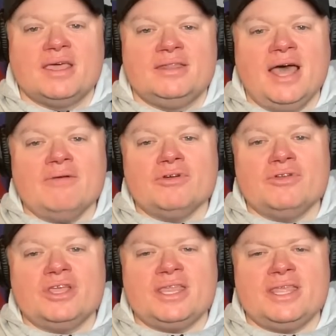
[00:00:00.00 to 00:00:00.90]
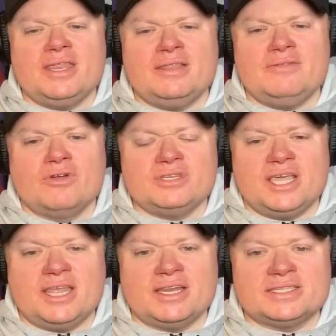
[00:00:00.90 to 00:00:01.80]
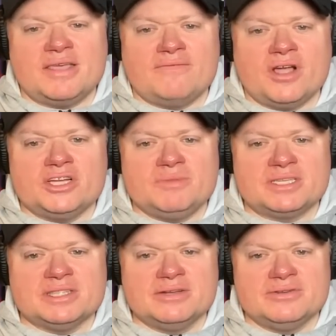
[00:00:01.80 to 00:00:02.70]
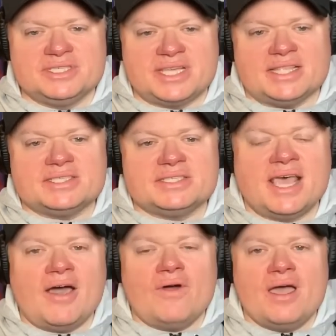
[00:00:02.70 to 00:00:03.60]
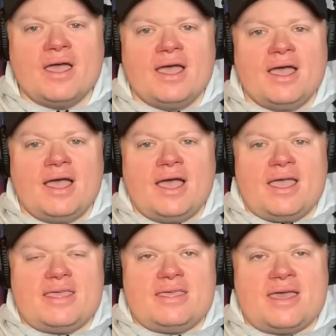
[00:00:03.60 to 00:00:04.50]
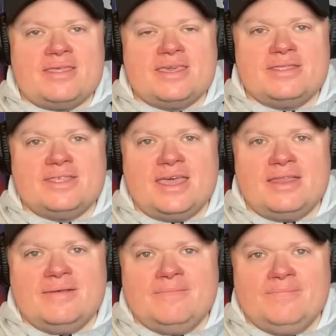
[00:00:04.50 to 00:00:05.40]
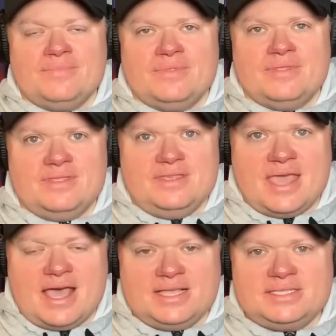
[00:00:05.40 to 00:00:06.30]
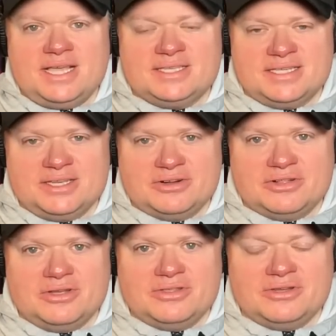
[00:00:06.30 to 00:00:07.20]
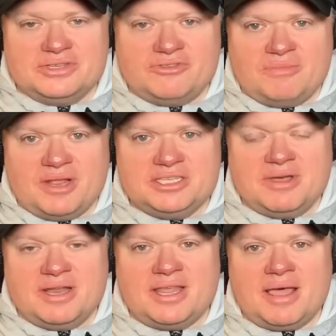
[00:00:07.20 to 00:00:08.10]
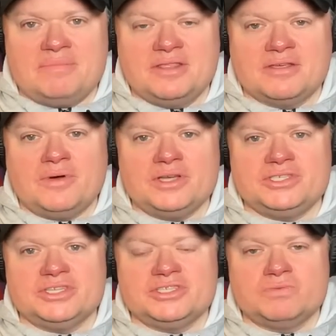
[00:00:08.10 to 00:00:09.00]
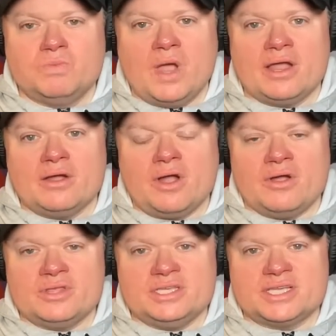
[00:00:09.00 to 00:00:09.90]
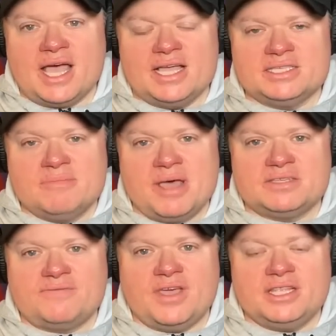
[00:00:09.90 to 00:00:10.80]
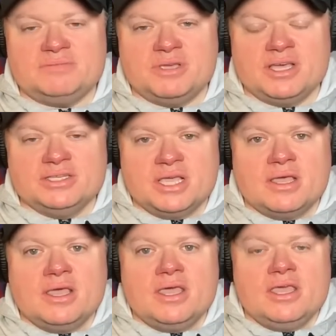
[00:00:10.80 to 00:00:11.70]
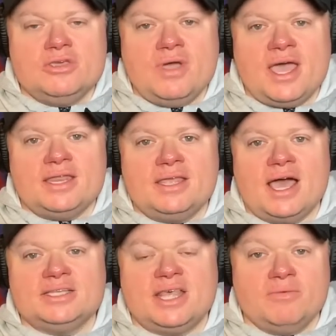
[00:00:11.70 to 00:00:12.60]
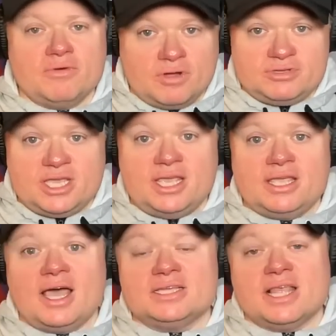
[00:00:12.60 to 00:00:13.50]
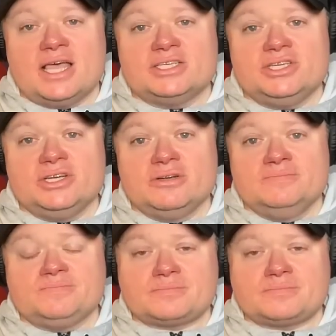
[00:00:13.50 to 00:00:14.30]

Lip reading: Not rotating to stay fresh makes little sense. Now, I think that, yes, as I said earlier, there's a tremendous amount of depth. And the question is just, where are these guys the best fits? Because you had guys, they were rotating guys last year,